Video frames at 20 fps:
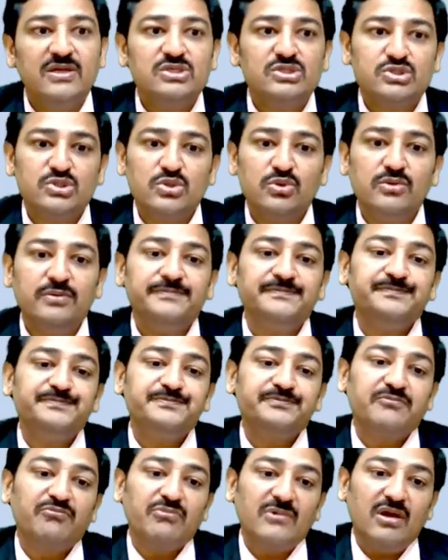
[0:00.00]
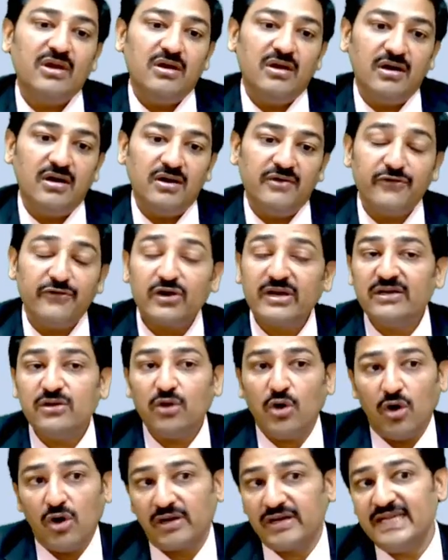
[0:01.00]
So, for an
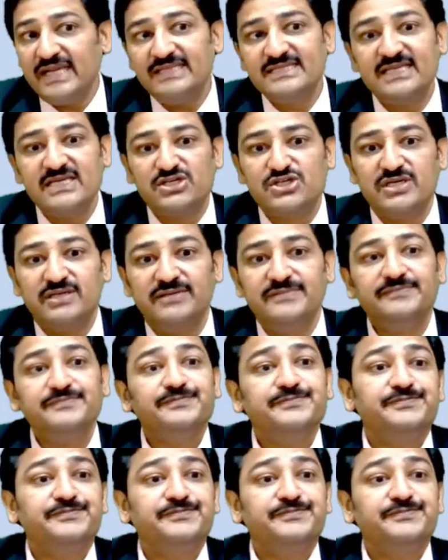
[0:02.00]
organization,